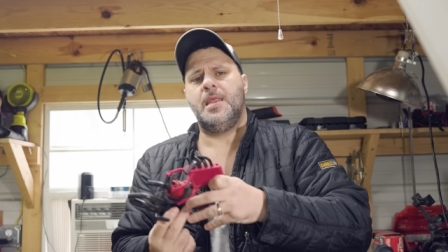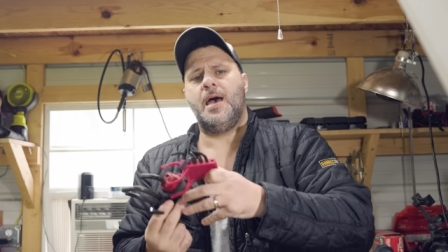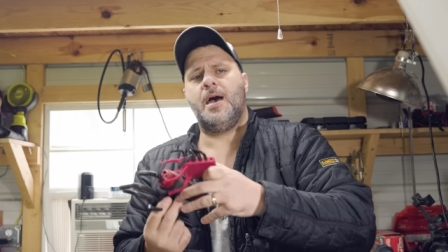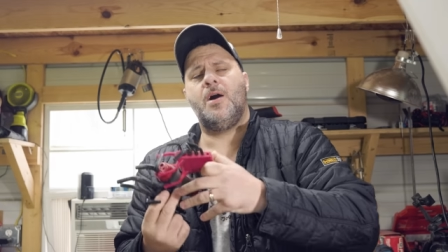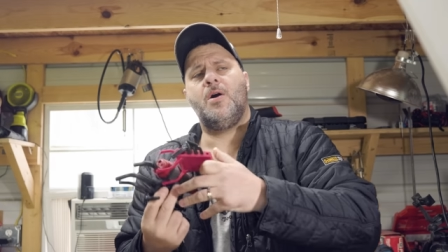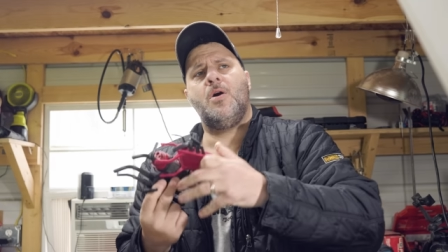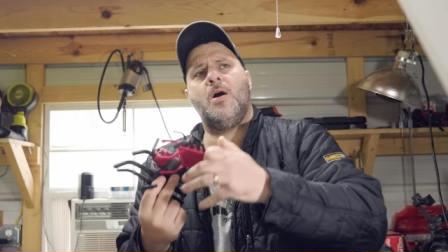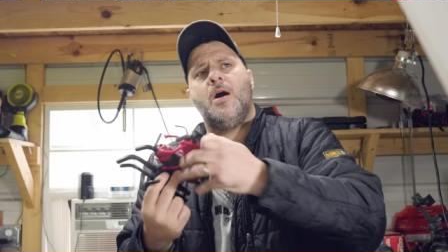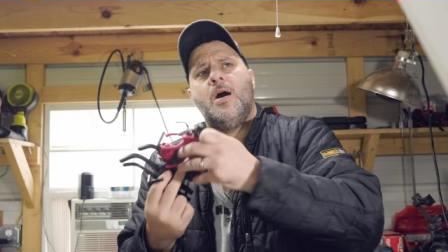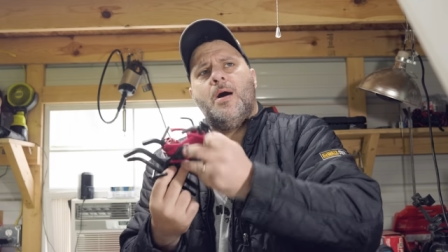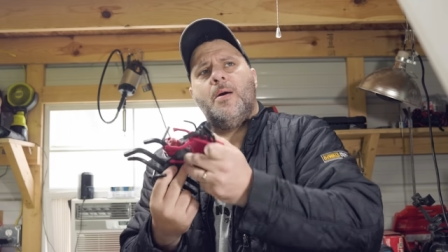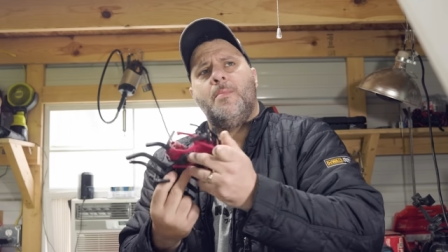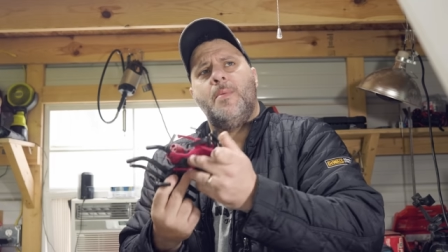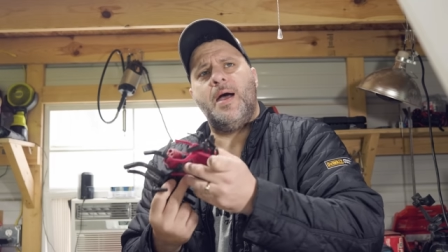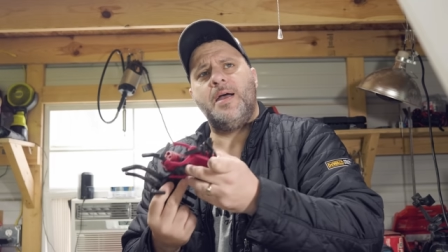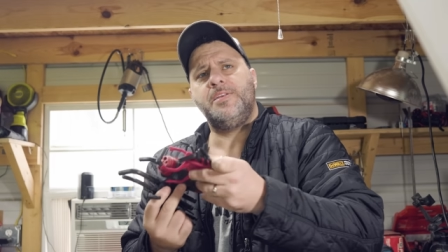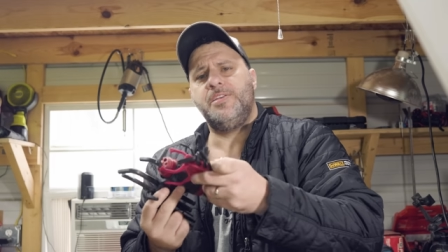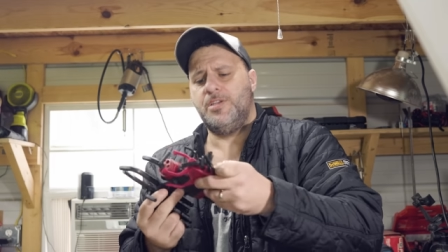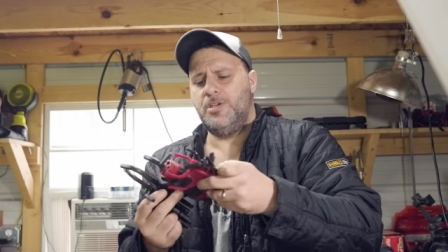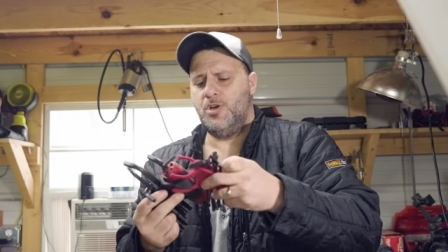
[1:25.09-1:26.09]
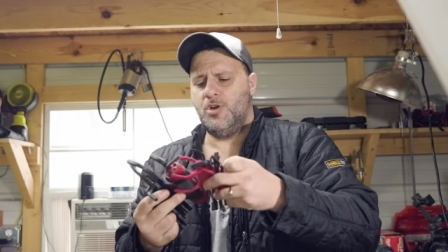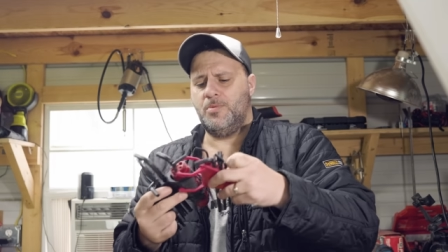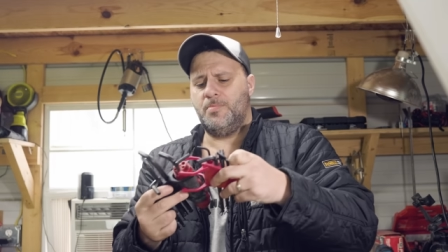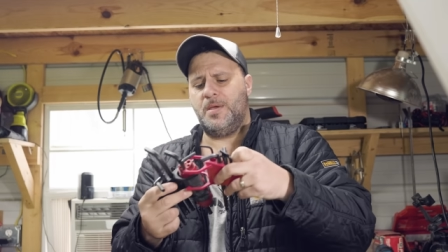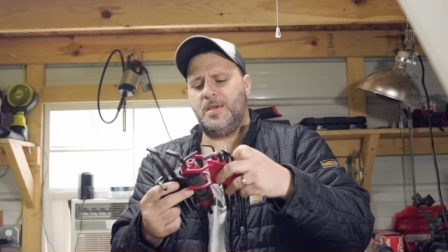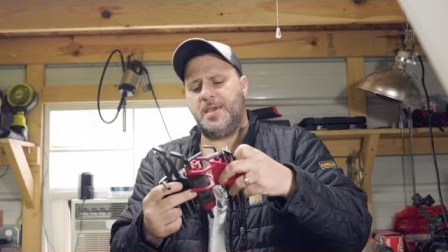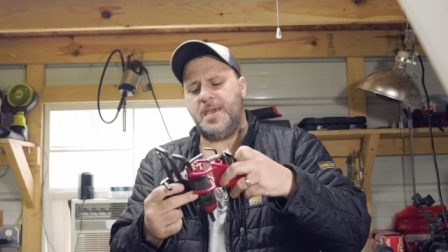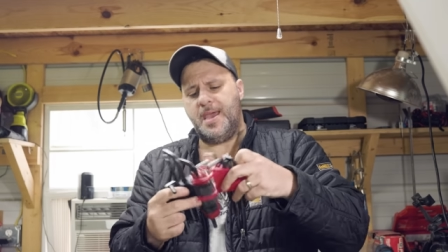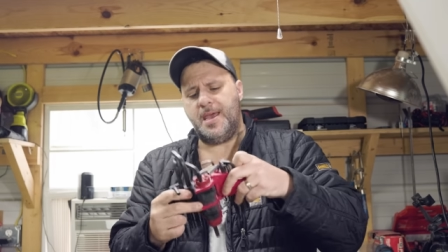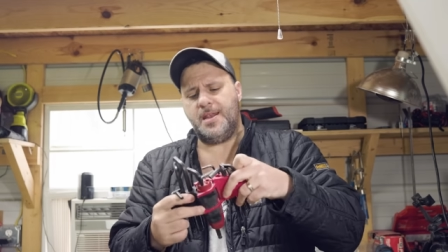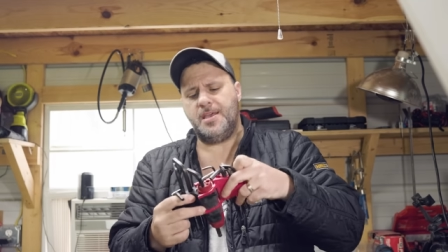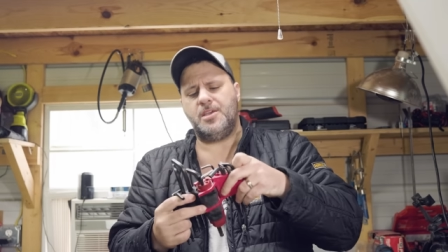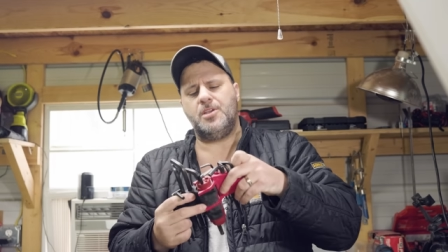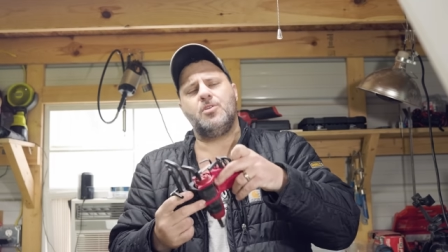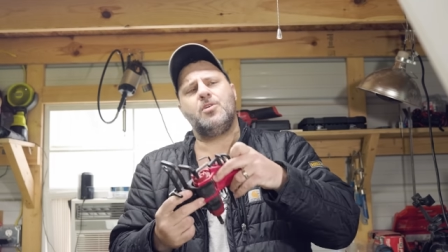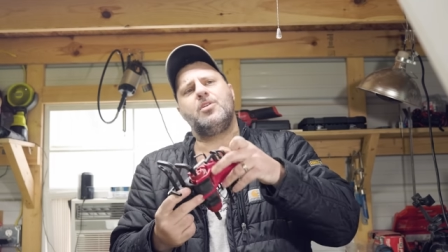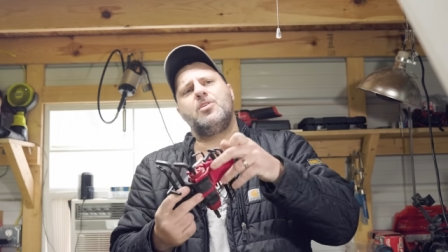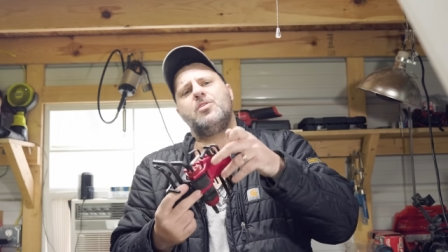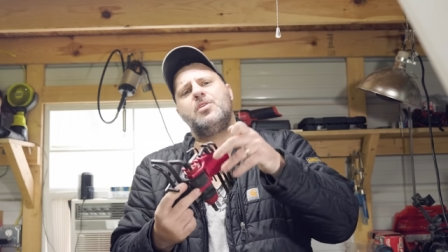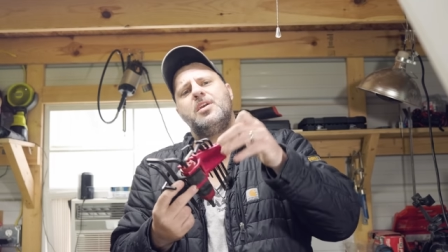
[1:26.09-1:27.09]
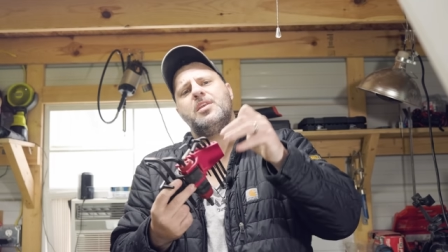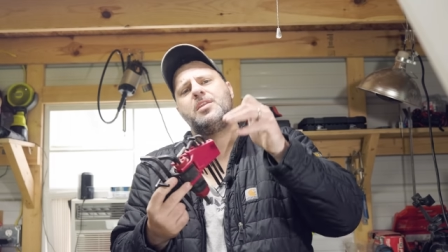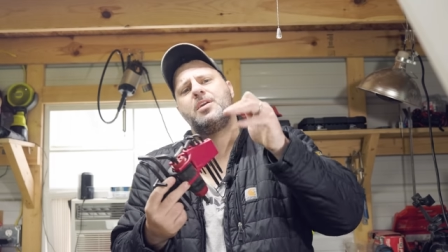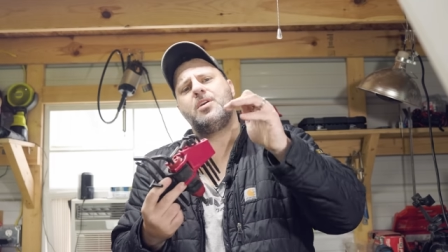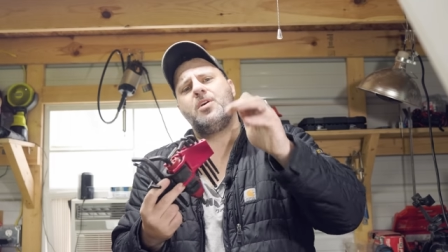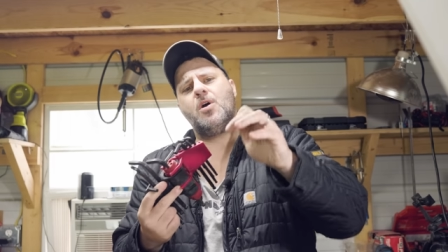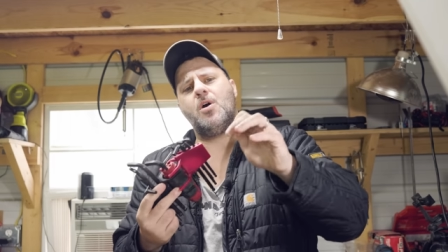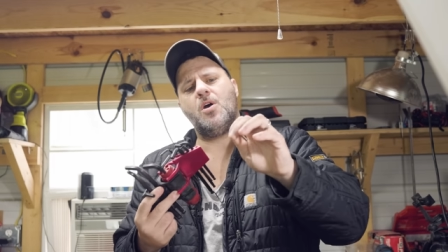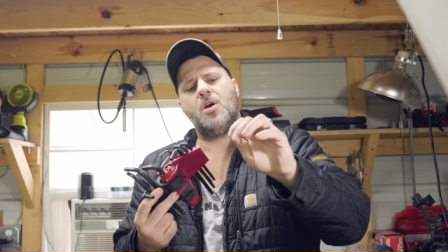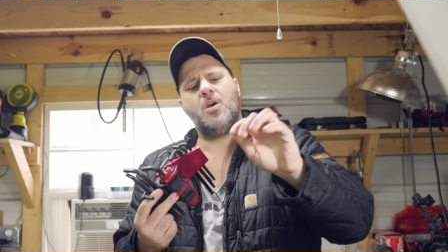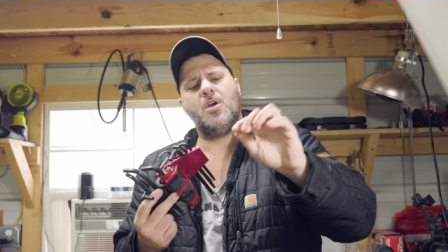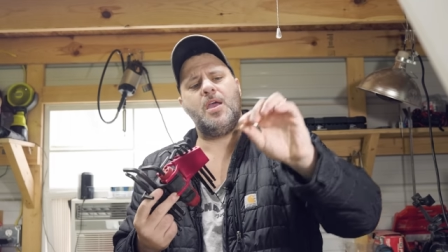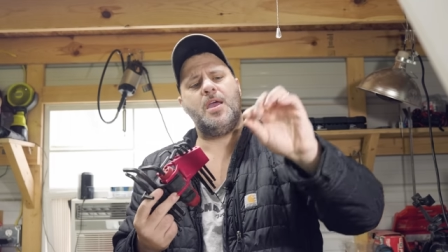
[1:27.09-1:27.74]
Now, imagine you're a mechanic, you're underneath the car,